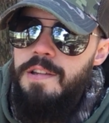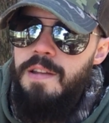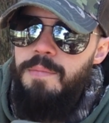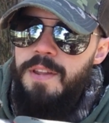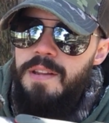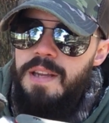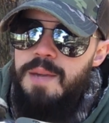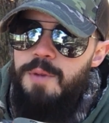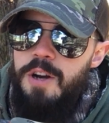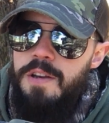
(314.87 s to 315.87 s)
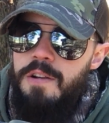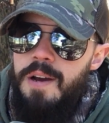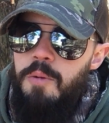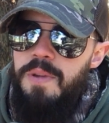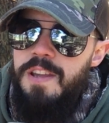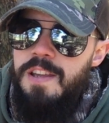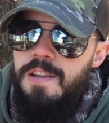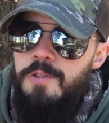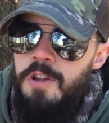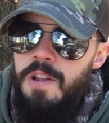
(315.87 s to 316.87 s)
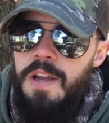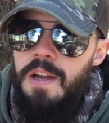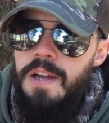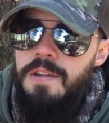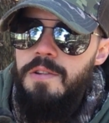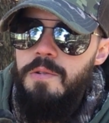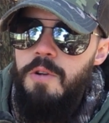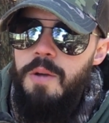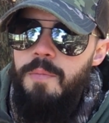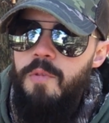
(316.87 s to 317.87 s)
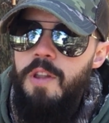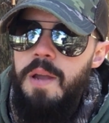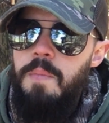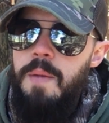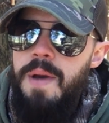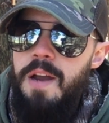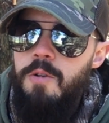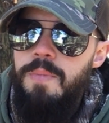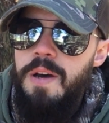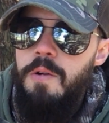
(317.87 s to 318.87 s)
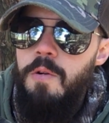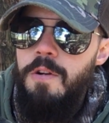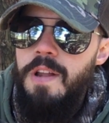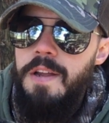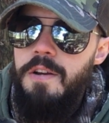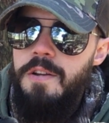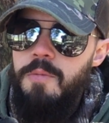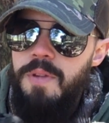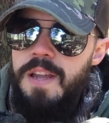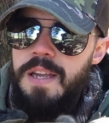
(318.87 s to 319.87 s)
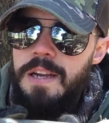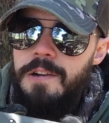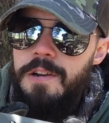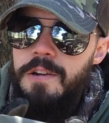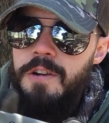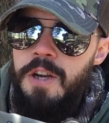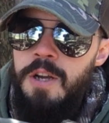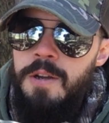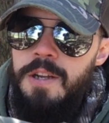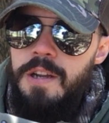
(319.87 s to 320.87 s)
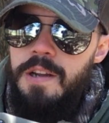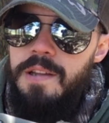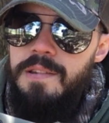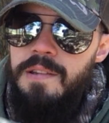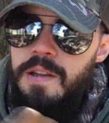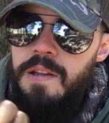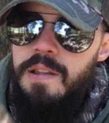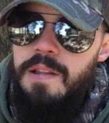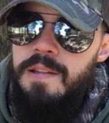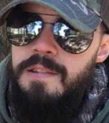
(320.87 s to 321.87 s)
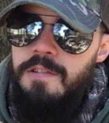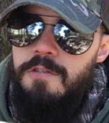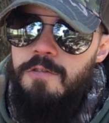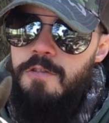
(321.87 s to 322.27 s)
something to keep on your LBE like I do on like my battle belt or like on your plate carrier, because it's a